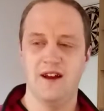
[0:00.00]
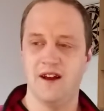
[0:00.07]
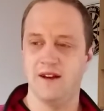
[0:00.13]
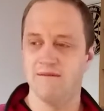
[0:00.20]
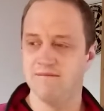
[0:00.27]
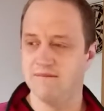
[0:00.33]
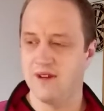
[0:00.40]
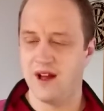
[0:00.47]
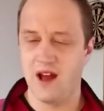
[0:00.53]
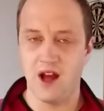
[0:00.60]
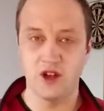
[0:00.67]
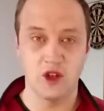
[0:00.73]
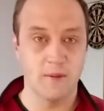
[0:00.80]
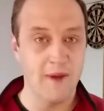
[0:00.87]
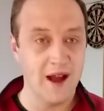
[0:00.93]
um,
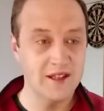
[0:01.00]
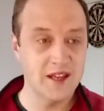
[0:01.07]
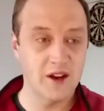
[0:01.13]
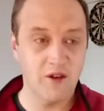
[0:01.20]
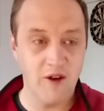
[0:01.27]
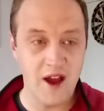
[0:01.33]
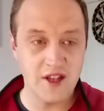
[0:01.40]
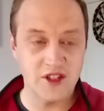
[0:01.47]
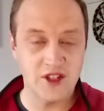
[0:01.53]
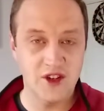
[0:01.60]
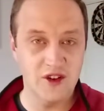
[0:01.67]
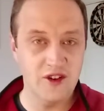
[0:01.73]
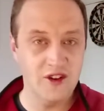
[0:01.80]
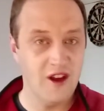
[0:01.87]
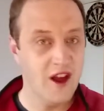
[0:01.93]
a dramatic
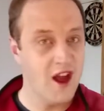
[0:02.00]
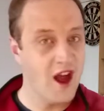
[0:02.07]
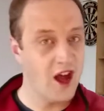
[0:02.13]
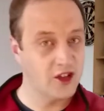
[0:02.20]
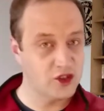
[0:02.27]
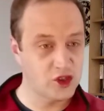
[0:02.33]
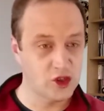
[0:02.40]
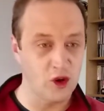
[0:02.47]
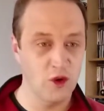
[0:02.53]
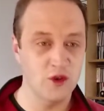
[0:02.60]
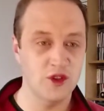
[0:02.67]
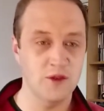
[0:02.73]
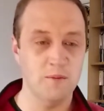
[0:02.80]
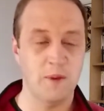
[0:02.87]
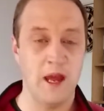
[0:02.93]
rescue, a
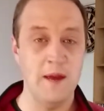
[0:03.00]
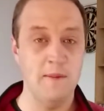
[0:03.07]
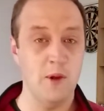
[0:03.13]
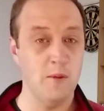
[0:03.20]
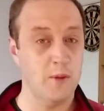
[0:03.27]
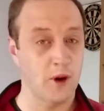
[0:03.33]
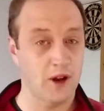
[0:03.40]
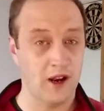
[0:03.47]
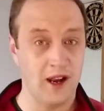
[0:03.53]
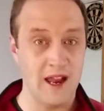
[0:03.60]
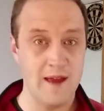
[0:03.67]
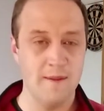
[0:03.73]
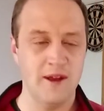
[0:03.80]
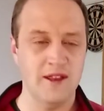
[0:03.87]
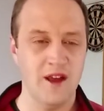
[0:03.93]
chosen people
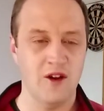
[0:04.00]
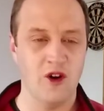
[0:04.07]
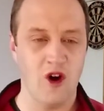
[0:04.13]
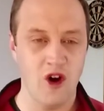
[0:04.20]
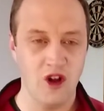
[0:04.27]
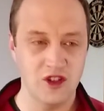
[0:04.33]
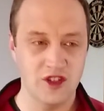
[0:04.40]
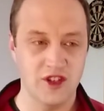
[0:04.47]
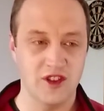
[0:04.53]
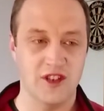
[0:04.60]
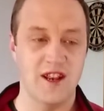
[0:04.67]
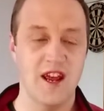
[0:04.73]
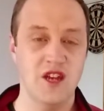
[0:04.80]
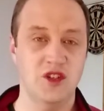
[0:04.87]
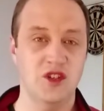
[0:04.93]
proclaiming their God to the
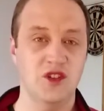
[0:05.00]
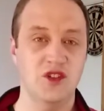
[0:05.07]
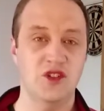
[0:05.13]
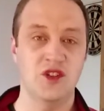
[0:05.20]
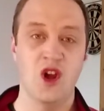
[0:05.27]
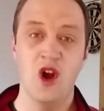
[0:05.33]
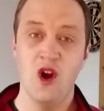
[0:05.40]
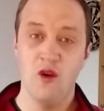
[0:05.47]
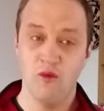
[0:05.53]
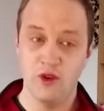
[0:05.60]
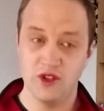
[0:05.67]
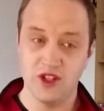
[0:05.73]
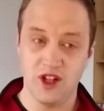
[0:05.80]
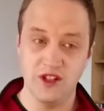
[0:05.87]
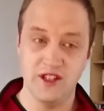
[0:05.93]
nations,
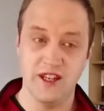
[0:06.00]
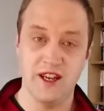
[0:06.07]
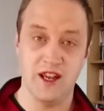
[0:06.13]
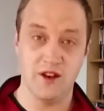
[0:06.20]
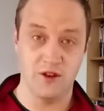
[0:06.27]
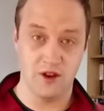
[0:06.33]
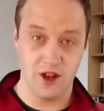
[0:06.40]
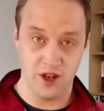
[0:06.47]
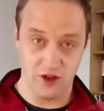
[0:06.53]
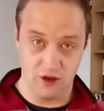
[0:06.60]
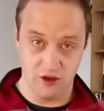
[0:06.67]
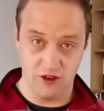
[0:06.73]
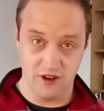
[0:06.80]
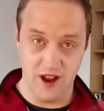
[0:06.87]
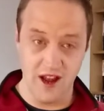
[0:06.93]
resulting in, in
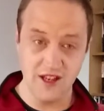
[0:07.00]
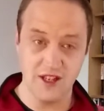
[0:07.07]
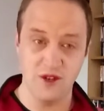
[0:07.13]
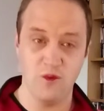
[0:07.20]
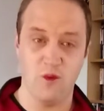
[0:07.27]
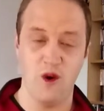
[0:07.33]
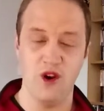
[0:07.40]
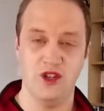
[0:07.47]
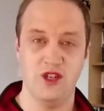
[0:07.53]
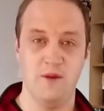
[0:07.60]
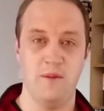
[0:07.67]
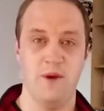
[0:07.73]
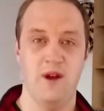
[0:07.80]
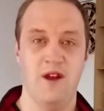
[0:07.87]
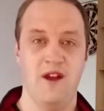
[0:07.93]
united
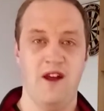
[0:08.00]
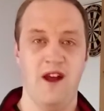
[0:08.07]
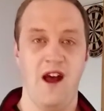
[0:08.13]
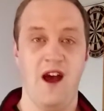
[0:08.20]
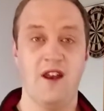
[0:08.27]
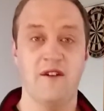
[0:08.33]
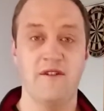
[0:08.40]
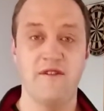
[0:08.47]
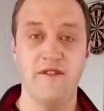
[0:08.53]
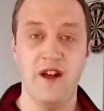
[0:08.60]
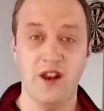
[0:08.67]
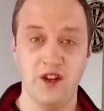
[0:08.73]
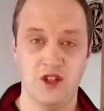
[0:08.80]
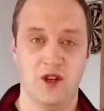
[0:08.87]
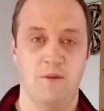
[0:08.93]
worship and a
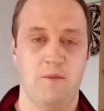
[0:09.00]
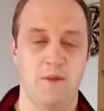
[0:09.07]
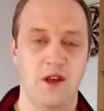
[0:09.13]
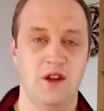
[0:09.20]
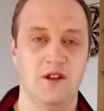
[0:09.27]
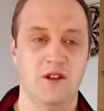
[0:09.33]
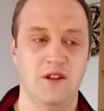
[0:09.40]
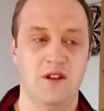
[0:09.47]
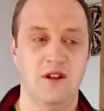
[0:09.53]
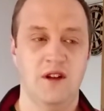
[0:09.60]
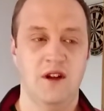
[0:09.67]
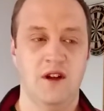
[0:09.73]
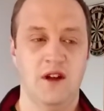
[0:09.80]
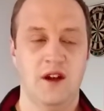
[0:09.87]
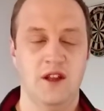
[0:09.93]
fellowship meal
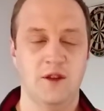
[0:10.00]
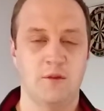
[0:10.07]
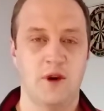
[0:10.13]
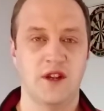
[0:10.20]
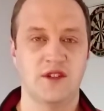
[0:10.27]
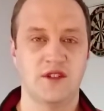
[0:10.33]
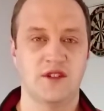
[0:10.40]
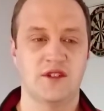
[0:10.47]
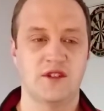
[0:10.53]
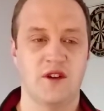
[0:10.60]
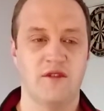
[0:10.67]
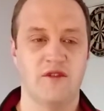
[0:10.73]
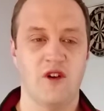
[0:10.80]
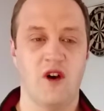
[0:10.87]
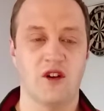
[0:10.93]
in the presence
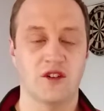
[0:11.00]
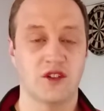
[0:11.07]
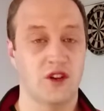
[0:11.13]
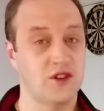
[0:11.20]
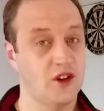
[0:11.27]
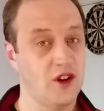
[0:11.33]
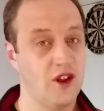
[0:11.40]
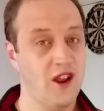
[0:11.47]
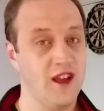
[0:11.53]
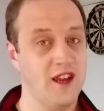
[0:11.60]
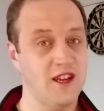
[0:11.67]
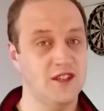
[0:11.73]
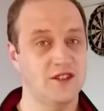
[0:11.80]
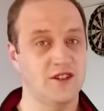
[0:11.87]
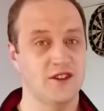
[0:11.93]
of God. Sounds a lot like
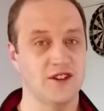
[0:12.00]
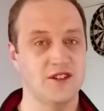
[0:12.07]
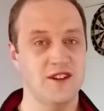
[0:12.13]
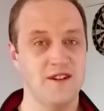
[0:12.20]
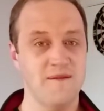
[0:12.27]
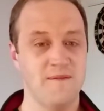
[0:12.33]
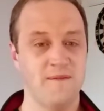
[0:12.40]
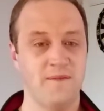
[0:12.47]
Easter, doesn't it?